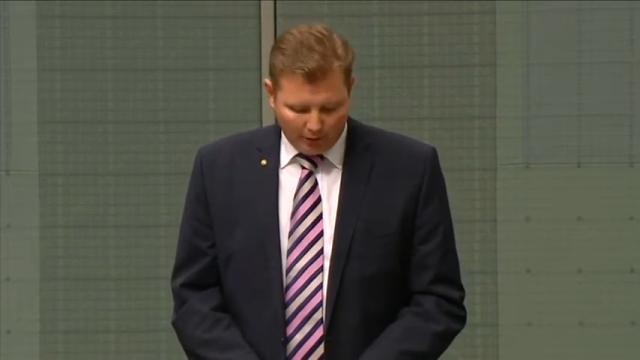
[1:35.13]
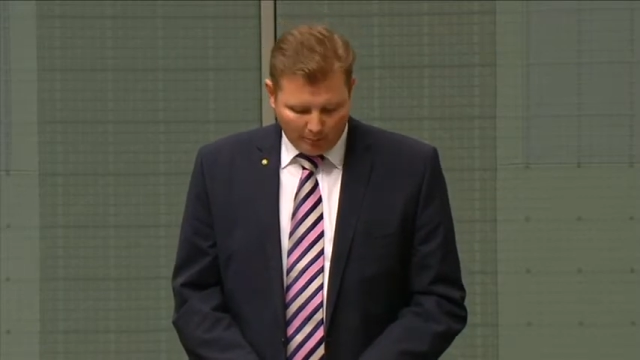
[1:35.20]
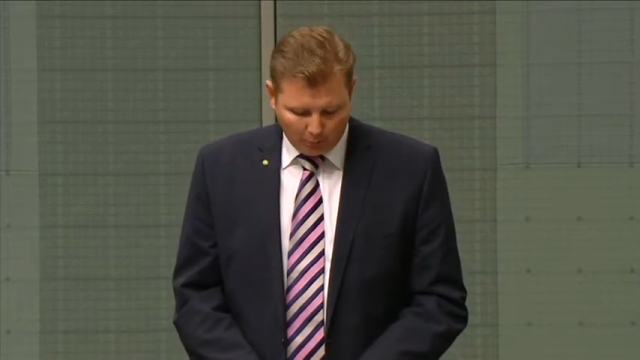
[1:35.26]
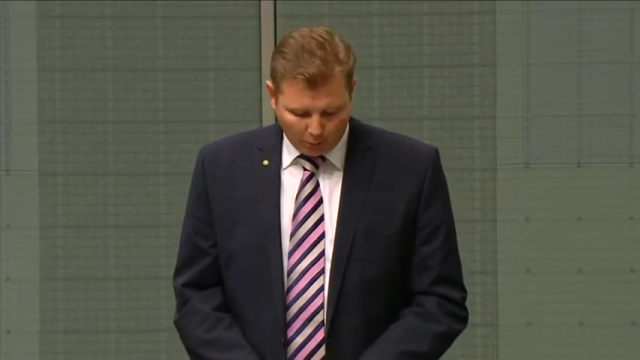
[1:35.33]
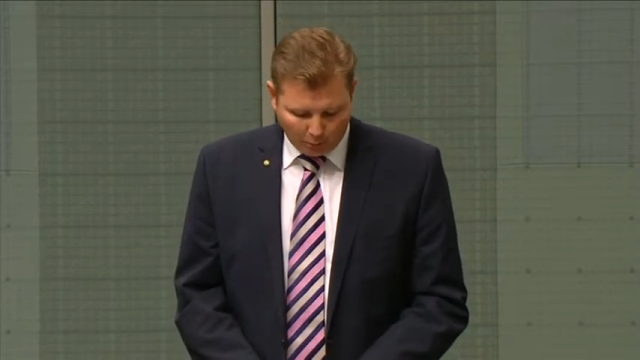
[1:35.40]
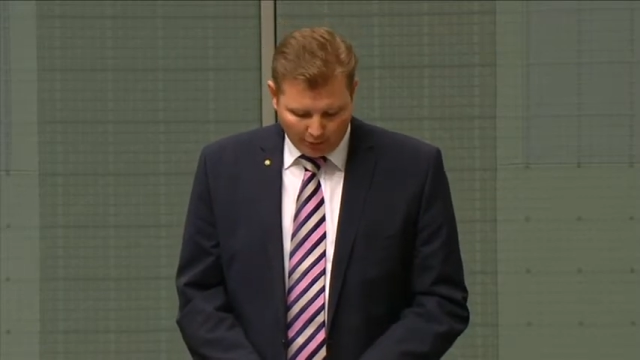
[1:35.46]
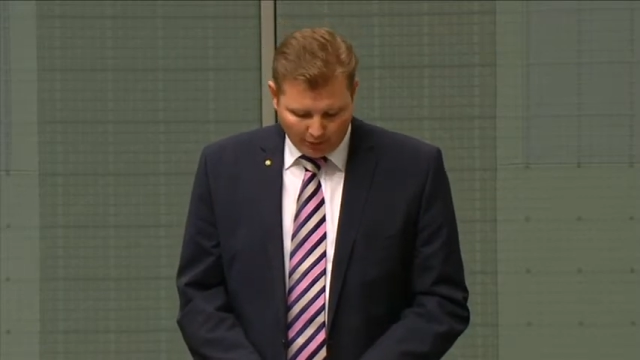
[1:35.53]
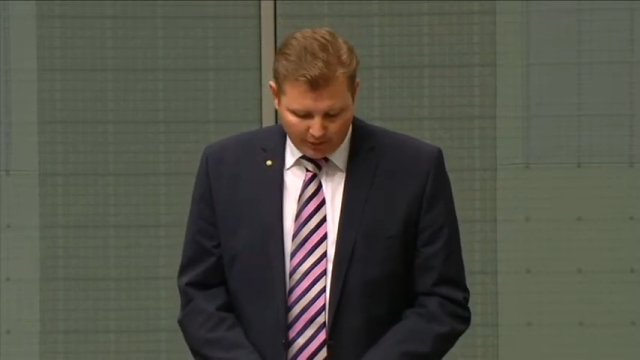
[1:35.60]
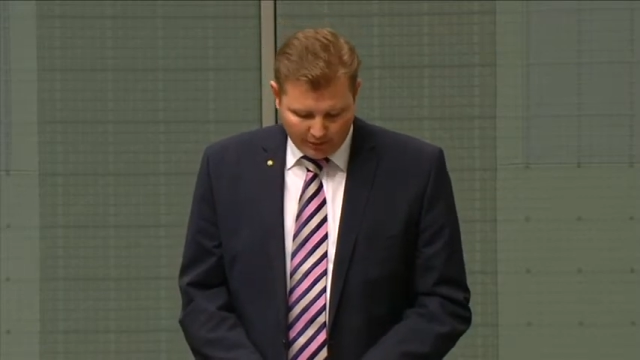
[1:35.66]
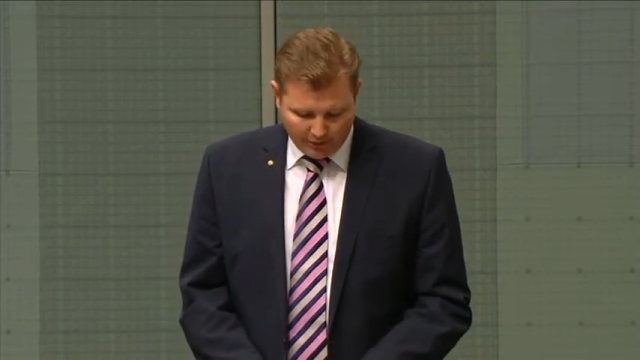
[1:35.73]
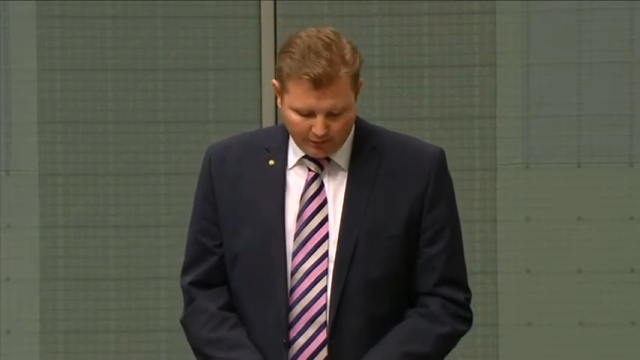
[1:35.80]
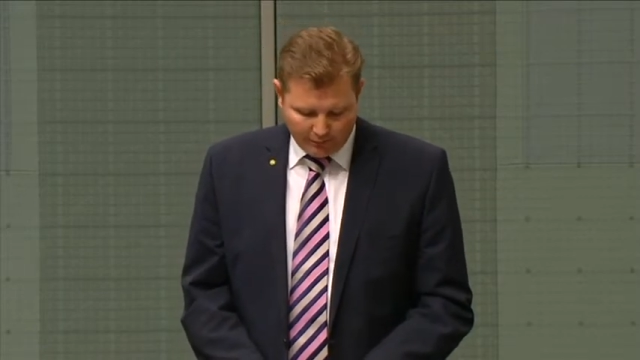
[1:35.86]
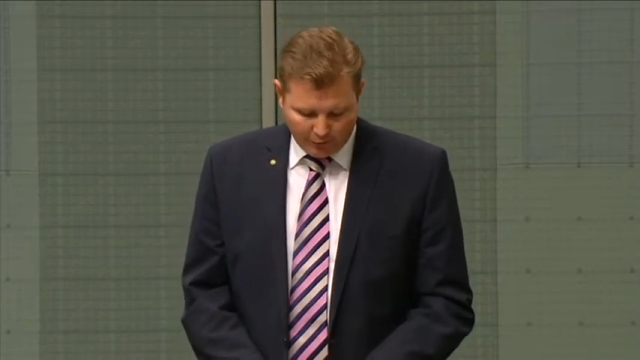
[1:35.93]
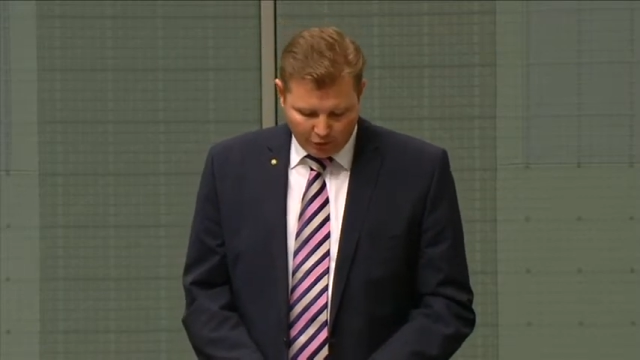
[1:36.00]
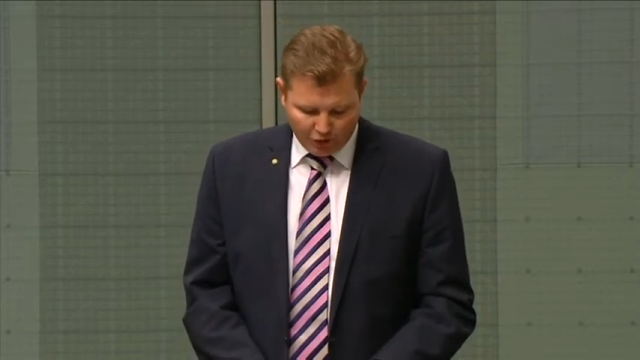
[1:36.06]

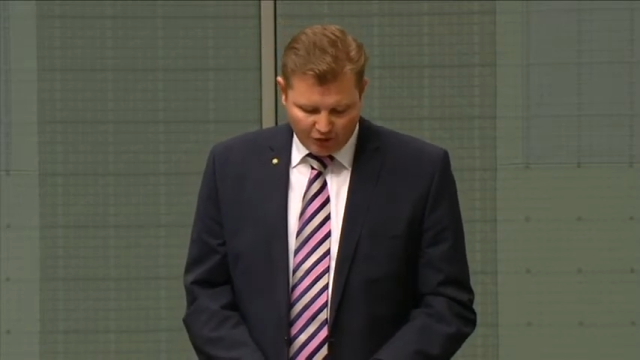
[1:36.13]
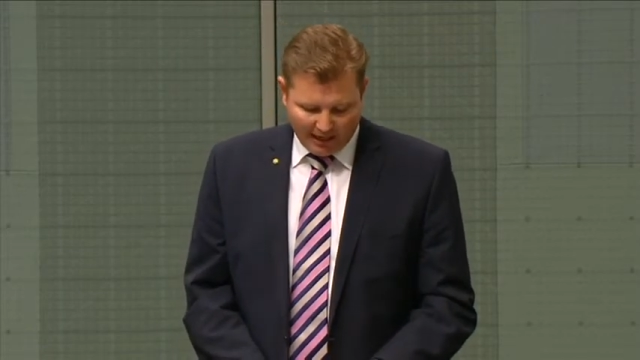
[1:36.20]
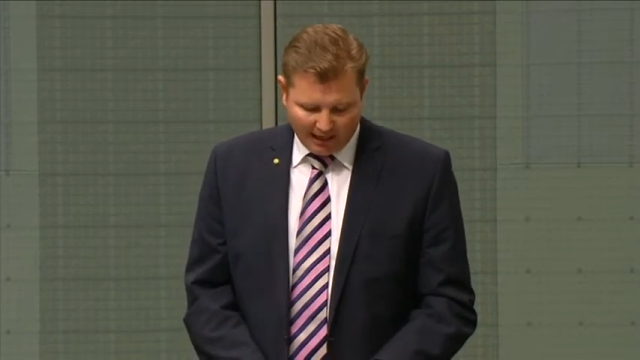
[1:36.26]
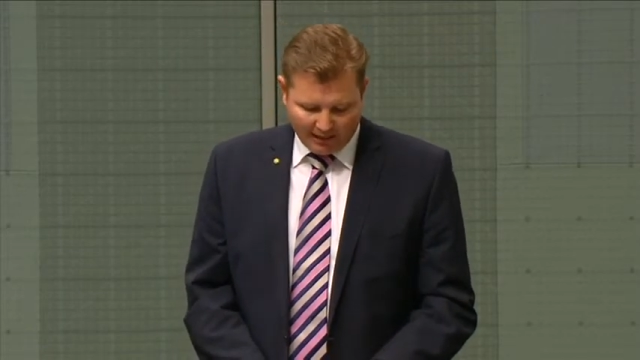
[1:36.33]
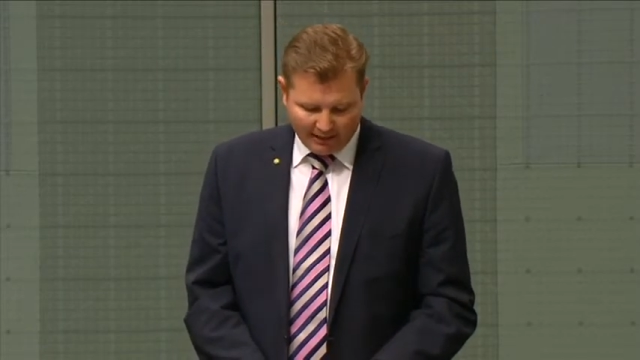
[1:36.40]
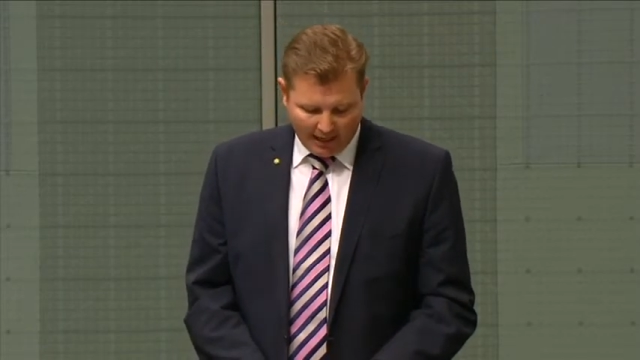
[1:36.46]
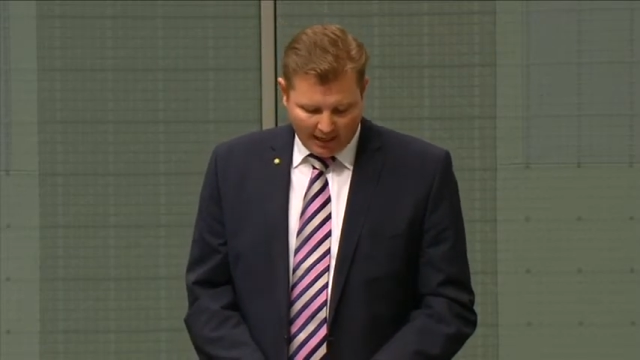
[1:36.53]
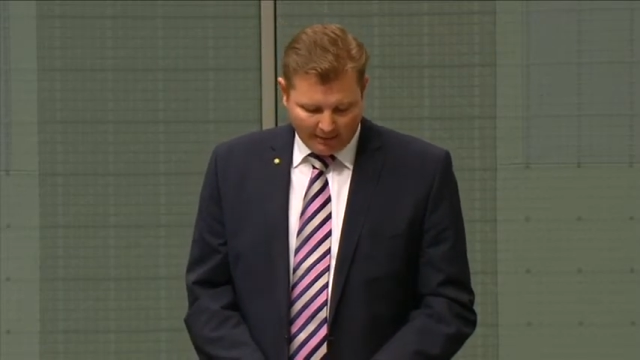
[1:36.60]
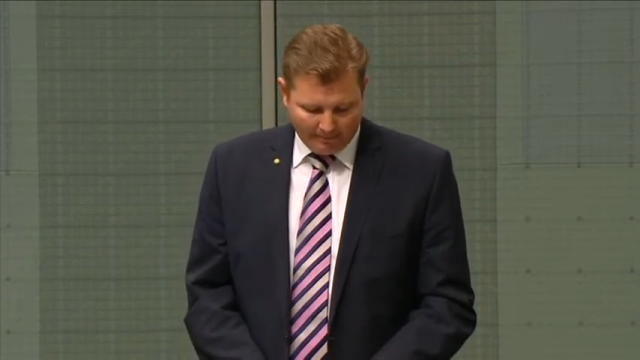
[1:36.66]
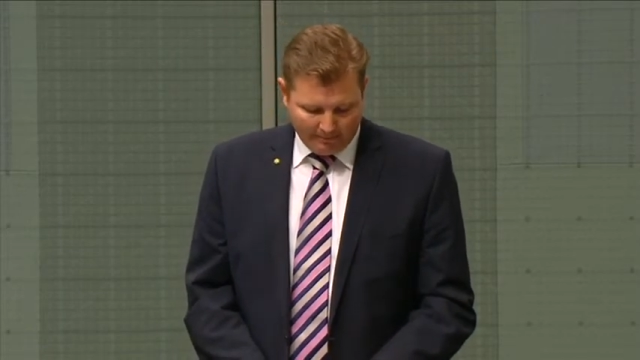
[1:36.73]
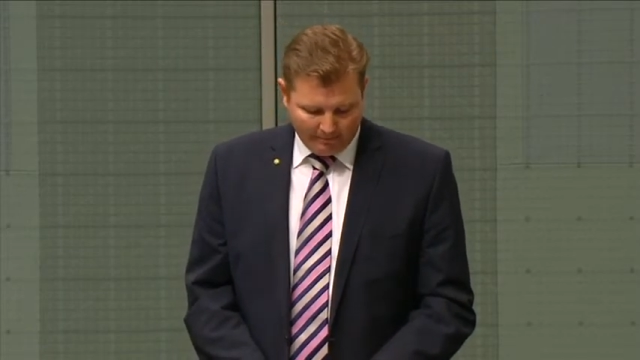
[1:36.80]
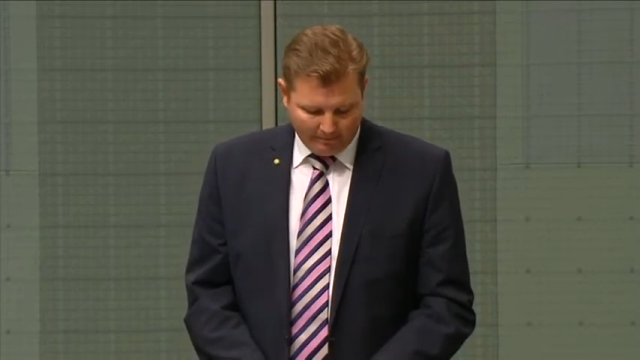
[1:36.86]
employees, Virgin had none.